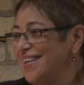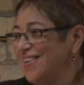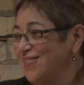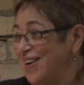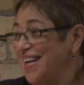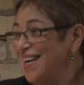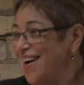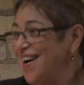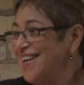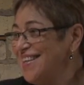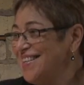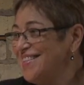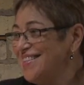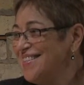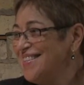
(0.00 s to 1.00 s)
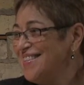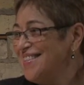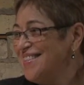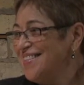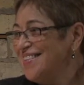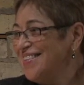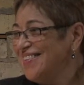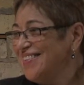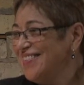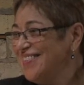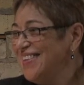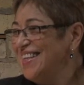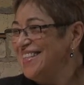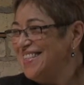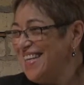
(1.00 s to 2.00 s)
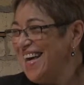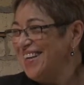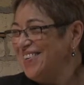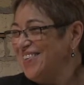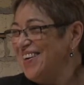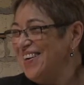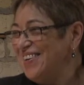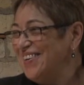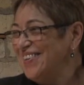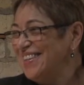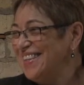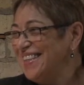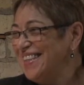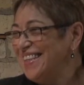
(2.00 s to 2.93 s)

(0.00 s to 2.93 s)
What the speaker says: great audiences? What is that quote?